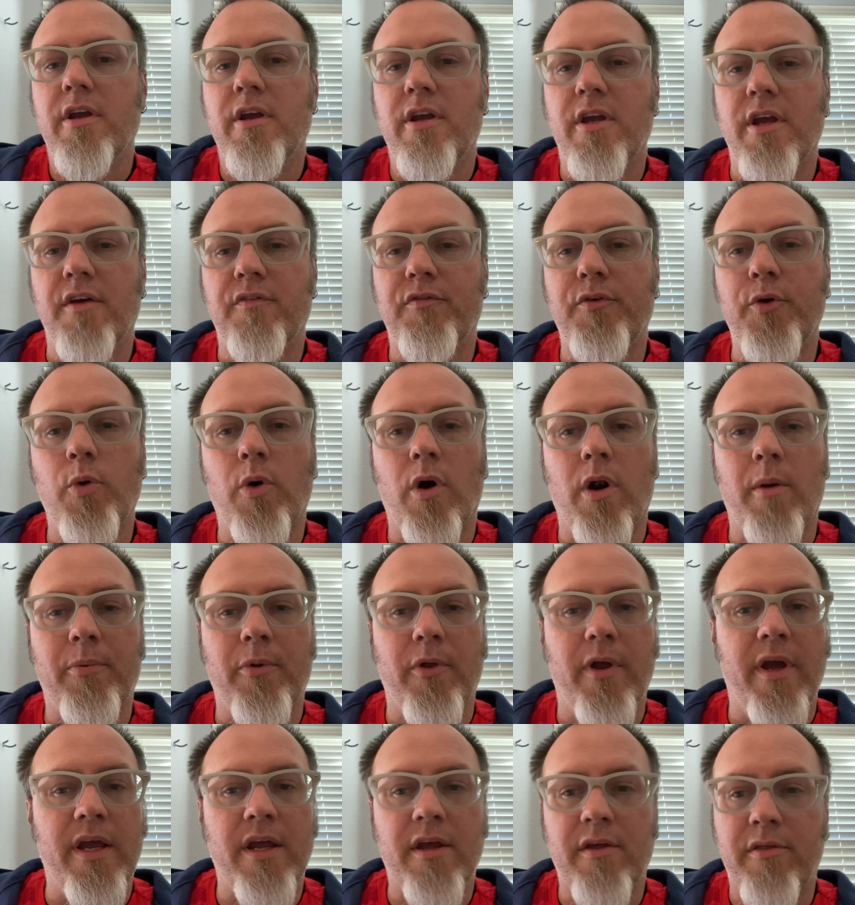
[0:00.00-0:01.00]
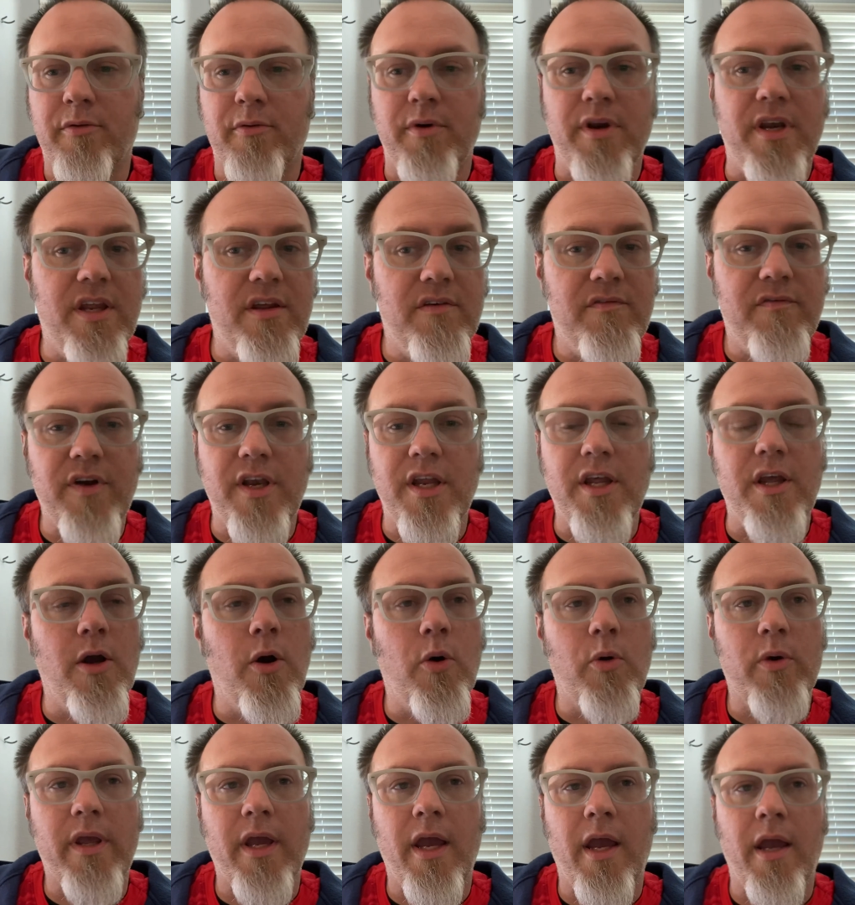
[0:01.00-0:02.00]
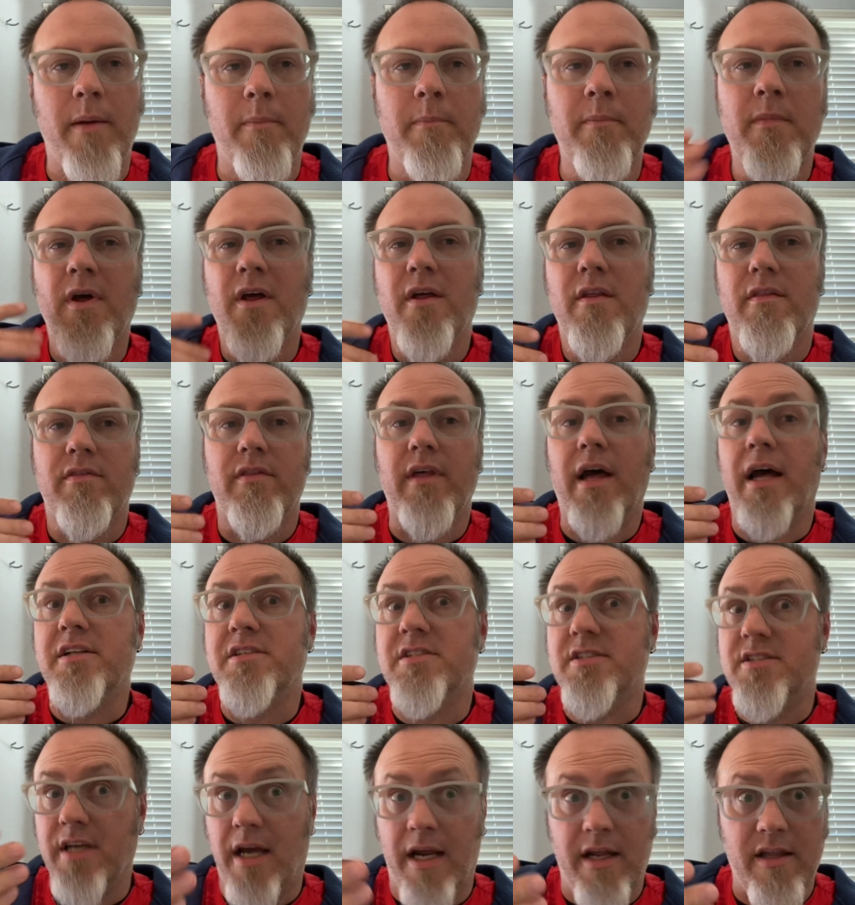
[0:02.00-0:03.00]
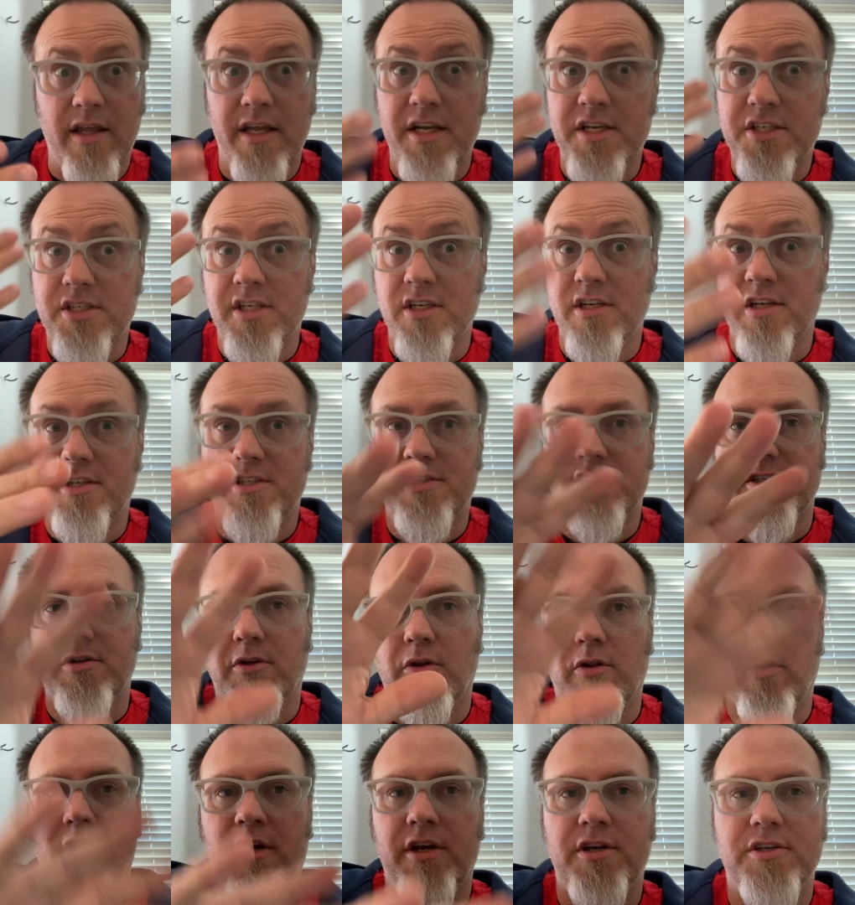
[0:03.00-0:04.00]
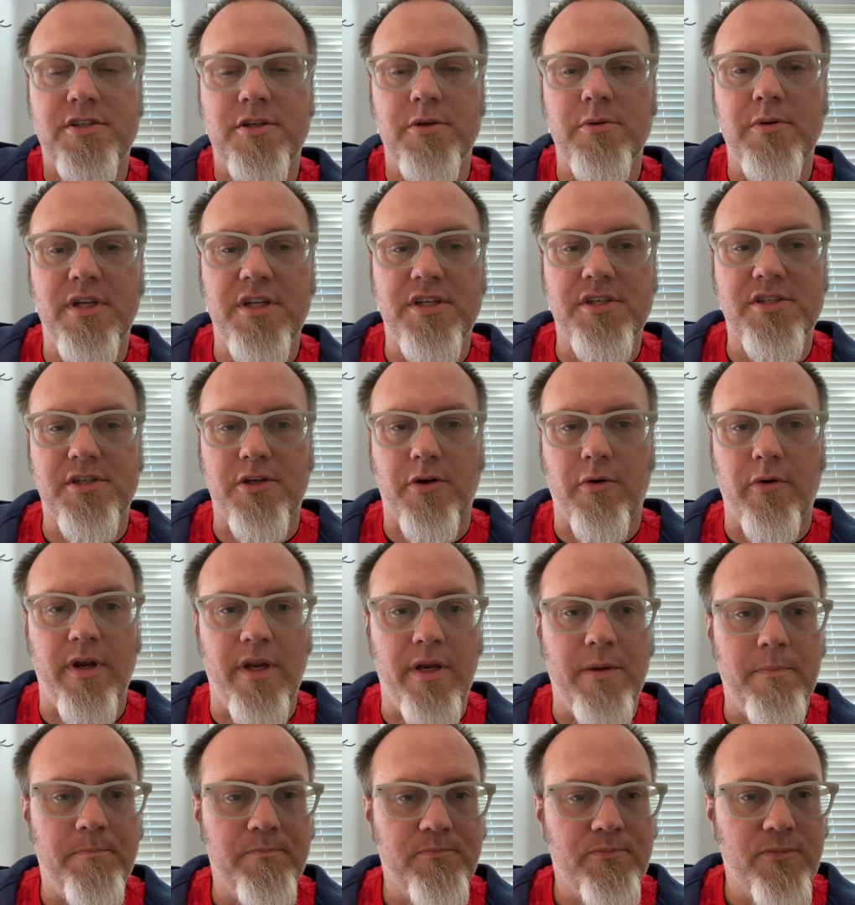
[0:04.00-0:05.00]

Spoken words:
if you are playing a 3D video game, that's dilation. It's still on a 2D screen.